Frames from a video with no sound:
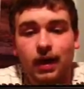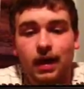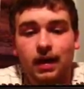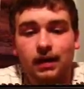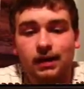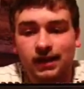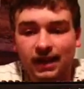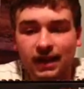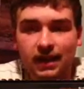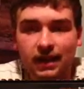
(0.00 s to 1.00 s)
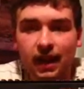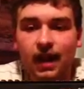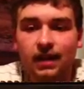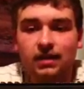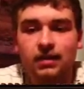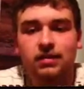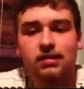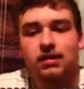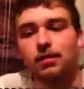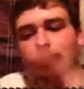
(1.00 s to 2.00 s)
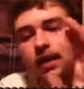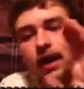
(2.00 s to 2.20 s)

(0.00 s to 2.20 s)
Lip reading: a cleaning guide and disassembly